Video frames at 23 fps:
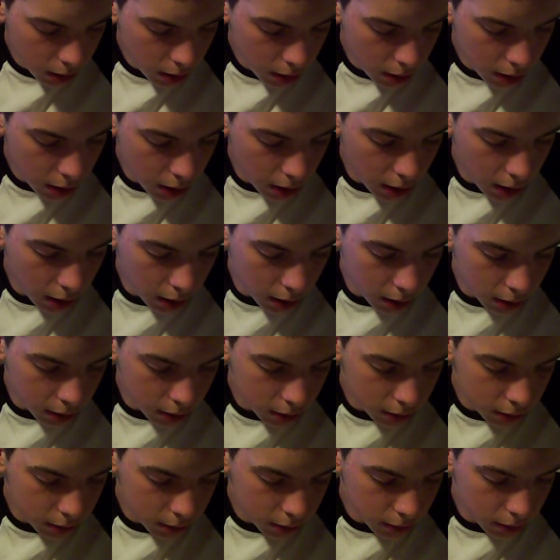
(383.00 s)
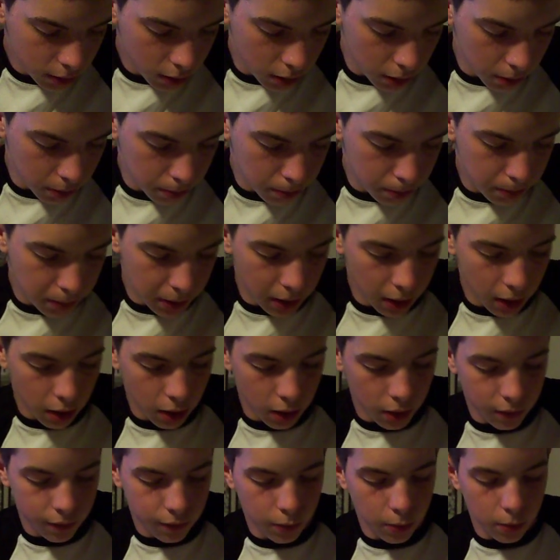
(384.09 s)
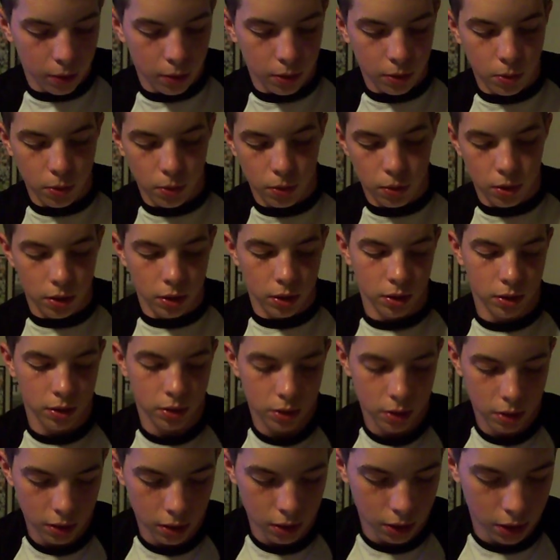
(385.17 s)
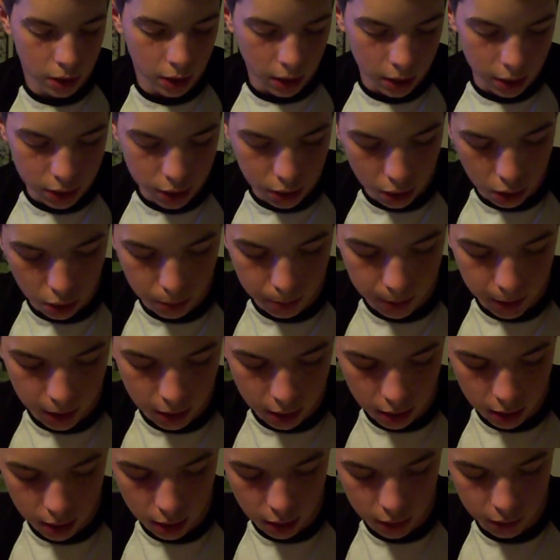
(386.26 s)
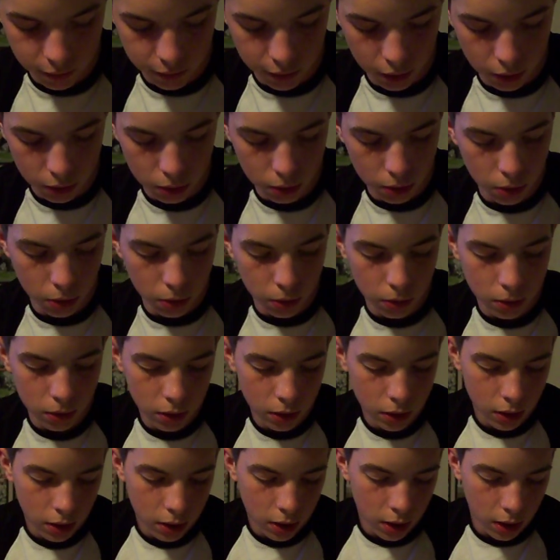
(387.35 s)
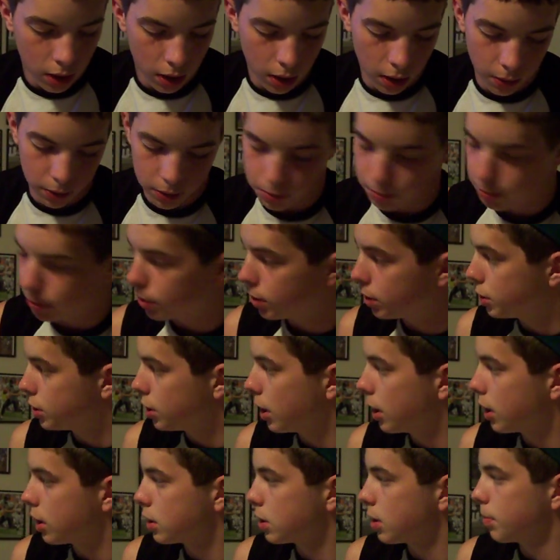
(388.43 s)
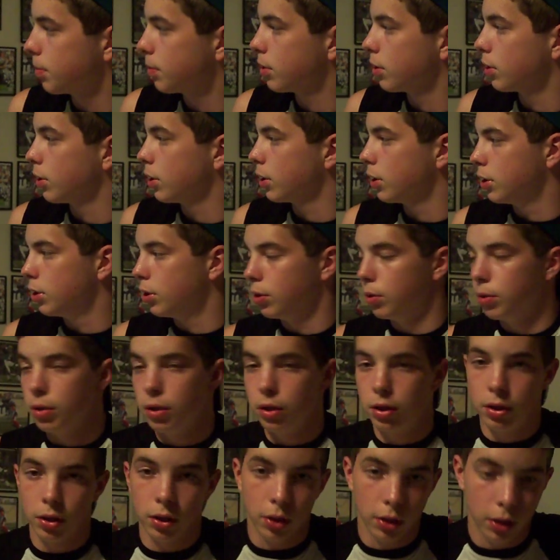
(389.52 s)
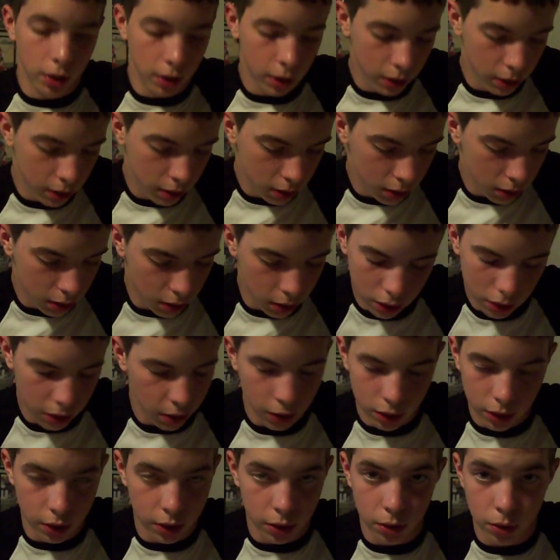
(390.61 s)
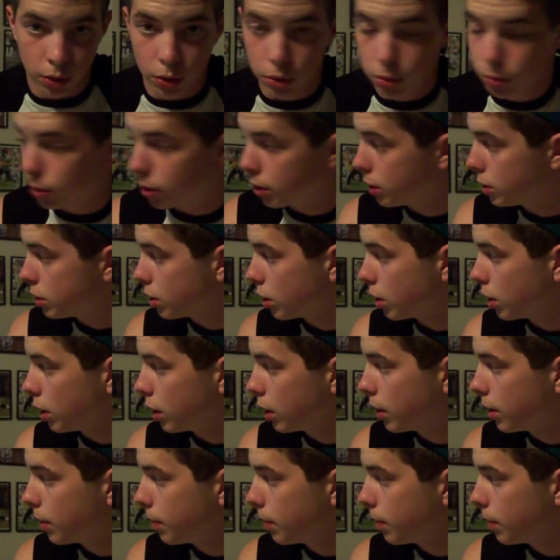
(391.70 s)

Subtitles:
Then the beginning of the fourth quarter, Josh Scobie hit another field goal, which put the Jags up 32 to 20, sorry.